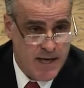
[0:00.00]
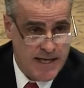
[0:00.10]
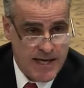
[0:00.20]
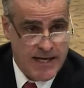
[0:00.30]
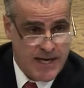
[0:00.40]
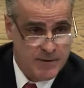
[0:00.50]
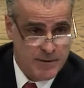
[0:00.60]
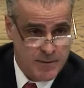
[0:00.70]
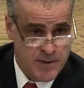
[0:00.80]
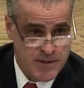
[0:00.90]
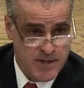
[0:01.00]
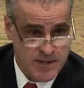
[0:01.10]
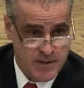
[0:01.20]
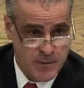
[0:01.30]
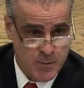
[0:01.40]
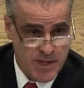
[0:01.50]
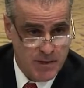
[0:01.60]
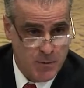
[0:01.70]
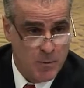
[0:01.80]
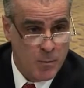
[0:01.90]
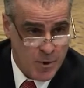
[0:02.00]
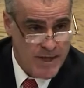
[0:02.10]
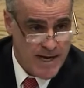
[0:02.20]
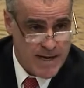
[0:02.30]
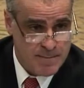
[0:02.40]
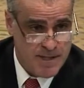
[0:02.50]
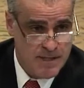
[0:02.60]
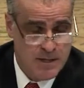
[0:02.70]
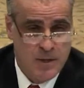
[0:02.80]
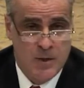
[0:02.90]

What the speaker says: I can't answer the question as to what would happen,